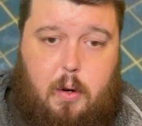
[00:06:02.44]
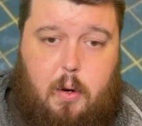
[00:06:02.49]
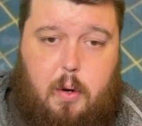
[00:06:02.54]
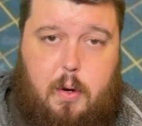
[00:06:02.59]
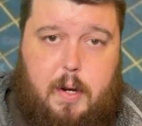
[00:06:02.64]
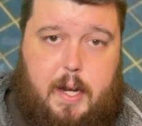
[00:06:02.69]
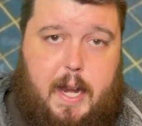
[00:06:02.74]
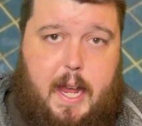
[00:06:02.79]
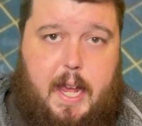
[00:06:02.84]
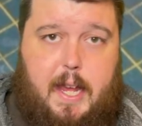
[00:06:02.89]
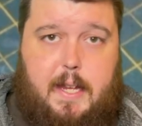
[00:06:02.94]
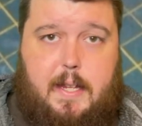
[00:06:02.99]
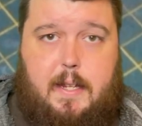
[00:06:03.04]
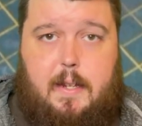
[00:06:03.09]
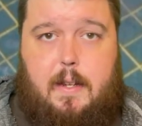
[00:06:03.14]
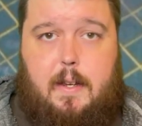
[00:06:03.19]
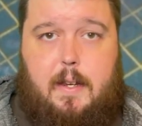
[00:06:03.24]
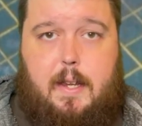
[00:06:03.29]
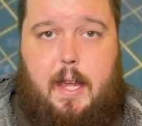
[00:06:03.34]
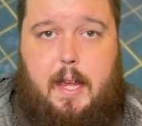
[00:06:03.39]
ornate
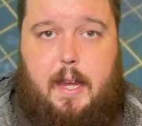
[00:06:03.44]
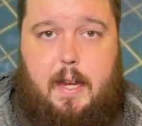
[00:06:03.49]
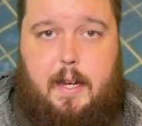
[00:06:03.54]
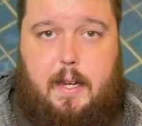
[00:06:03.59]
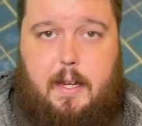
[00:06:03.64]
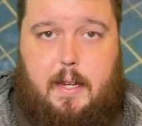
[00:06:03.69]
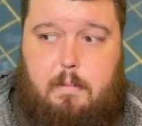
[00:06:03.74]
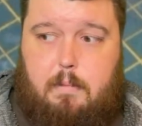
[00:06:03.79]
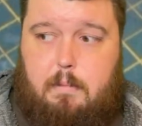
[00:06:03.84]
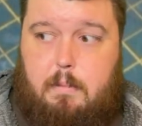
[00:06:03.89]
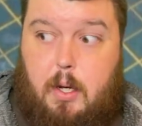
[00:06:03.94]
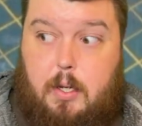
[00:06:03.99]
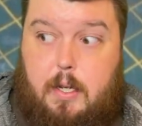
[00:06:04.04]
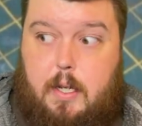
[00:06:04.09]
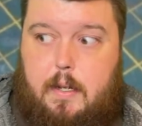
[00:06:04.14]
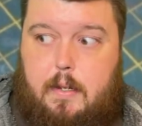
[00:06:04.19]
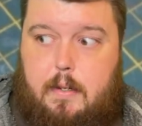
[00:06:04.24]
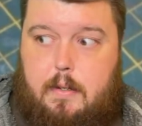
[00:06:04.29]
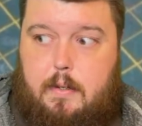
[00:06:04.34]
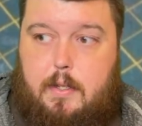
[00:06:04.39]
looking
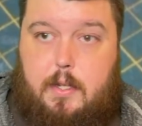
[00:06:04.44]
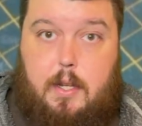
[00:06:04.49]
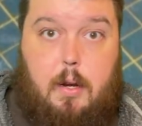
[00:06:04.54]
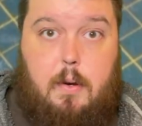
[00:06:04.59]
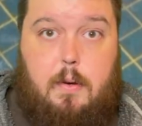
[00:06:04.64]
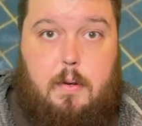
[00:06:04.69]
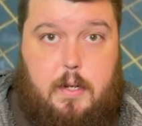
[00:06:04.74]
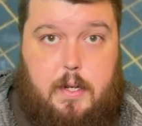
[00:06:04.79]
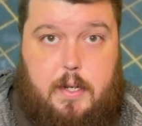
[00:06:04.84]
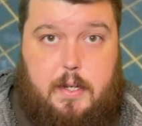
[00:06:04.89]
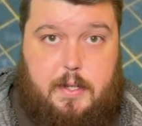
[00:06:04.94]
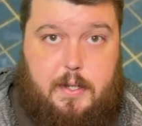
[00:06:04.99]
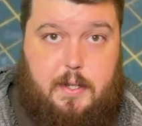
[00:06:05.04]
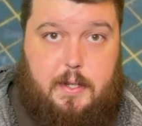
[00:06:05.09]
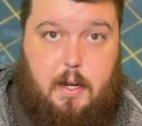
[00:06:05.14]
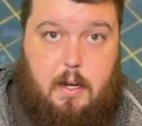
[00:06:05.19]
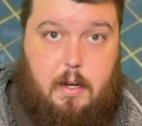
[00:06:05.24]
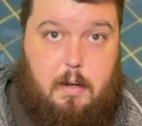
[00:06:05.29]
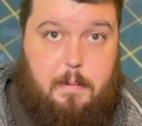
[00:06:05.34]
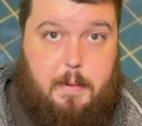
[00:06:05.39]
modern
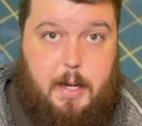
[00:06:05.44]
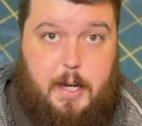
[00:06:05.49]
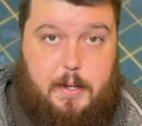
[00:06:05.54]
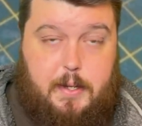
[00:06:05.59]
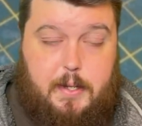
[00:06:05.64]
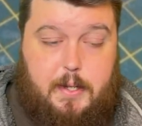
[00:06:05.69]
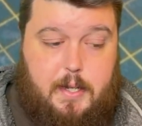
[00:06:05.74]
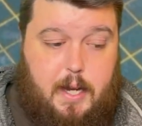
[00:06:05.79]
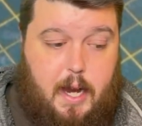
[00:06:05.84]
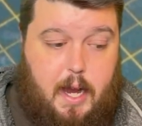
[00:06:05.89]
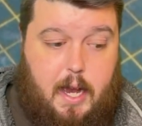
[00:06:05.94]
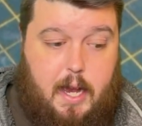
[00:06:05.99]
soldiers almost.